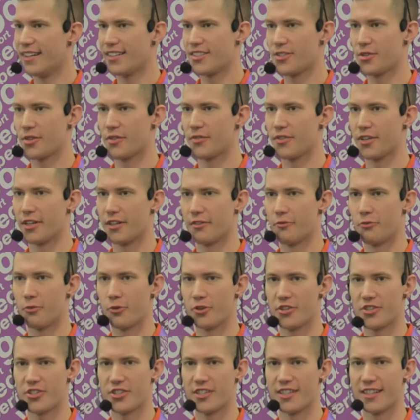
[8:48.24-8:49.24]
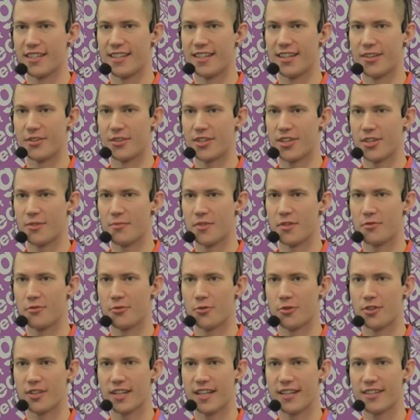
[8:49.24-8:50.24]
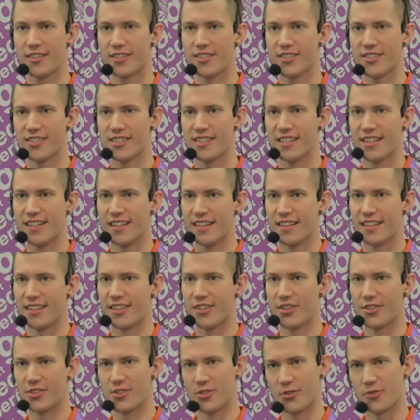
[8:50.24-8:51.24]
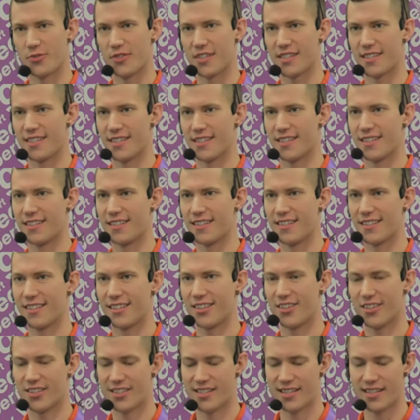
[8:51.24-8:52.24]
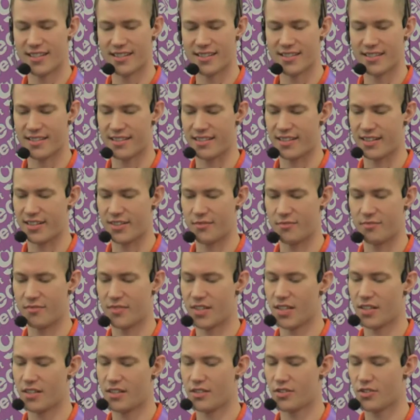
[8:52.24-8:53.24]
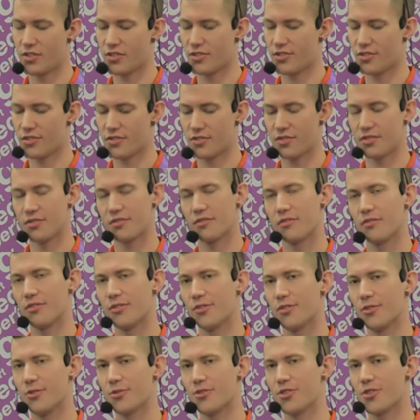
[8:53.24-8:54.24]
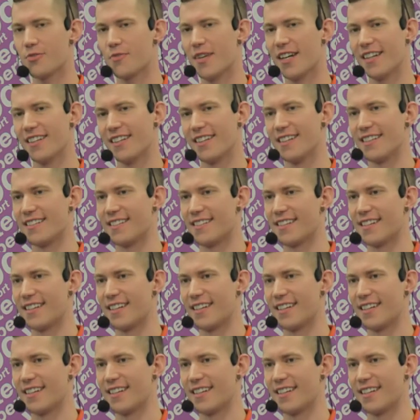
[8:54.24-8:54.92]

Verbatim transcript: sort of an unfortunate outcome in four letters that also fits the the context, um, they just use smileys